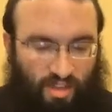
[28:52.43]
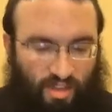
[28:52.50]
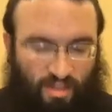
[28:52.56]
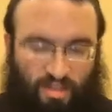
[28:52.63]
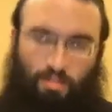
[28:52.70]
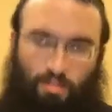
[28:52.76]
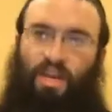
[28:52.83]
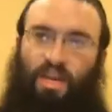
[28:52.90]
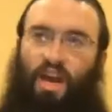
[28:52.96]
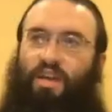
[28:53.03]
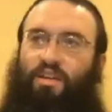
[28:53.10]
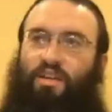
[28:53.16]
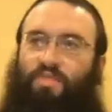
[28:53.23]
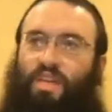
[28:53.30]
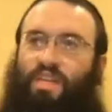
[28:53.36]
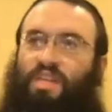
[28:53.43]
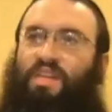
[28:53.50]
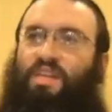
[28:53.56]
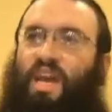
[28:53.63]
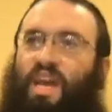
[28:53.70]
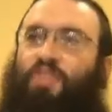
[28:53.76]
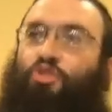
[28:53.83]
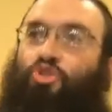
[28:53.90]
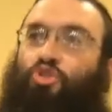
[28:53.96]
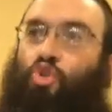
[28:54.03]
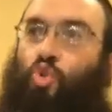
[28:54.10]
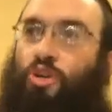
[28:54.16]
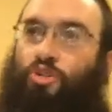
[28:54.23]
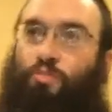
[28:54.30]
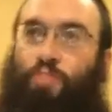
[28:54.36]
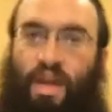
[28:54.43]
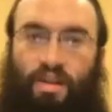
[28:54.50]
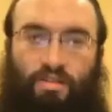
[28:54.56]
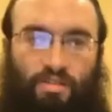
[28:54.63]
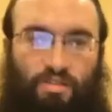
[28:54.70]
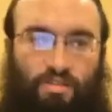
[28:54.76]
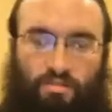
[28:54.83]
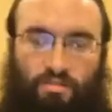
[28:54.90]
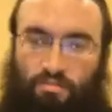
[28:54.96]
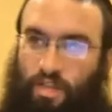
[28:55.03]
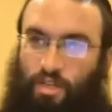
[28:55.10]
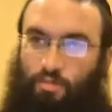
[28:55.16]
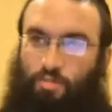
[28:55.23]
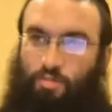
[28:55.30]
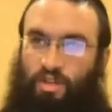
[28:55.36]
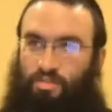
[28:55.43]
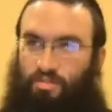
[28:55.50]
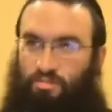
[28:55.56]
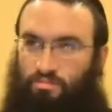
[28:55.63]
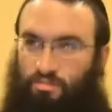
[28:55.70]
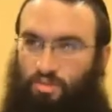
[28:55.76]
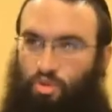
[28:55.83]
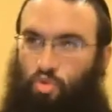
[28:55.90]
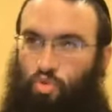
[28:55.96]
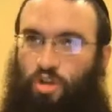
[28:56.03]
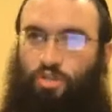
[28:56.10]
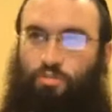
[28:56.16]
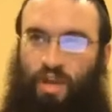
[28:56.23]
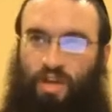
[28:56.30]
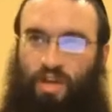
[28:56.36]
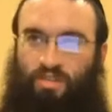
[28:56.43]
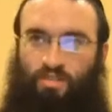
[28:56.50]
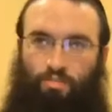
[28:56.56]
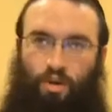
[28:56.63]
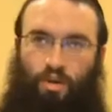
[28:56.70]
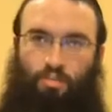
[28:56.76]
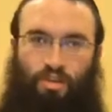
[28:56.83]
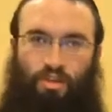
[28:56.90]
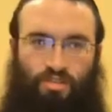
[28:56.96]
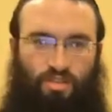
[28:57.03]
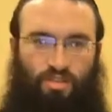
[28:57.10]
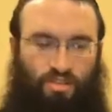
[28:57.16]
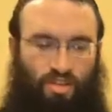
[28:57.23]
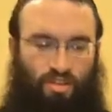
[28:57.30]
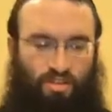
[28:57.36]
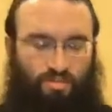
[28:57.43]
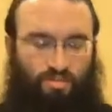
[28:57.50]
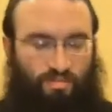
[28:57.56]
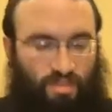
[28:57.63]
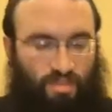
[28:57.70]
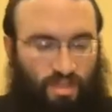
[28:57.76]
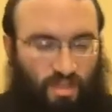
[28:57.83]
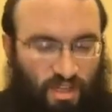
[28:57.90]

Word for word: And he's a big guy, and he can handle 200 pounds bench pressing. 200 pounds with barbells on the side.